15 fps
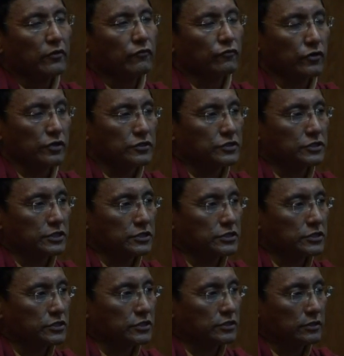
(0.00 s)
For
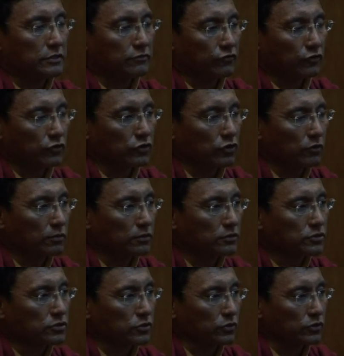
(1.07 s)
instance, the Four Noble
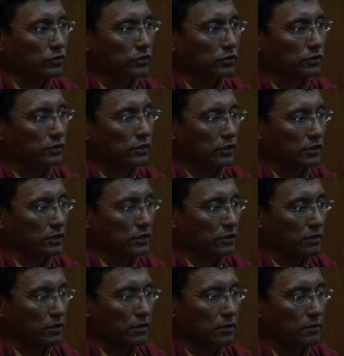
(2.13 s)
Truths,
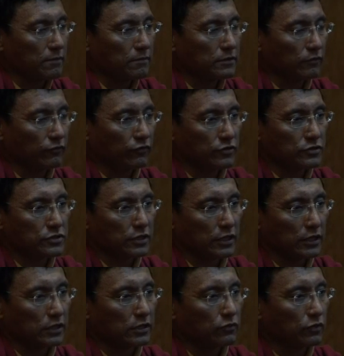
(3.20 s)
the first
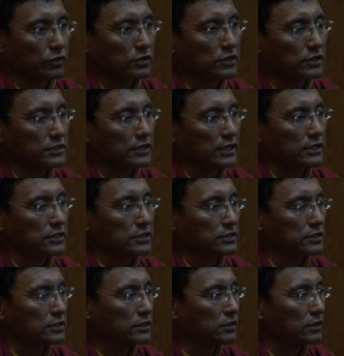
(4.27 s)
thing what he said is
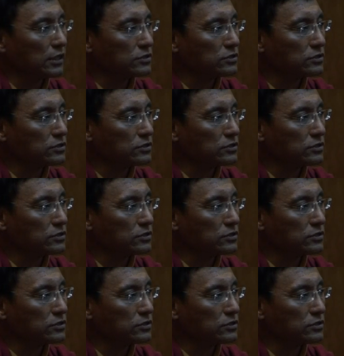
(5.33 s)
he